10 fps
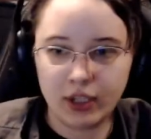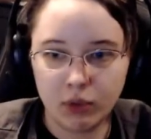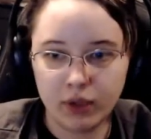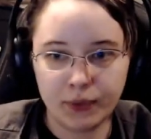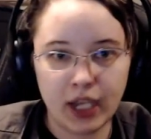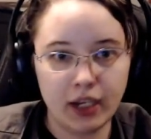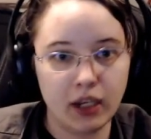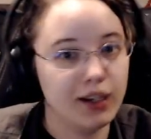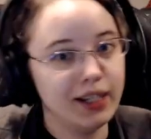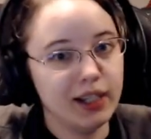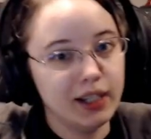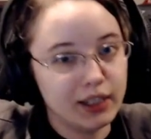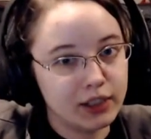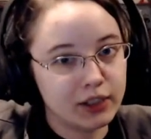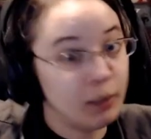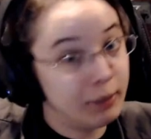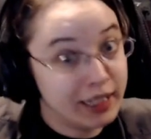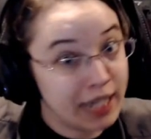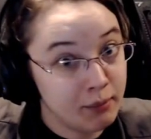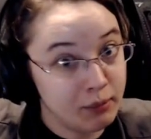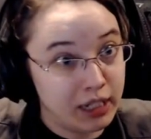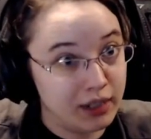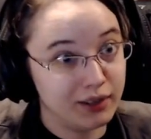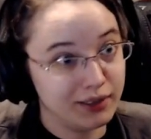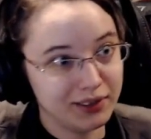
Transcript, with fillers: It would have said, "Come and get me."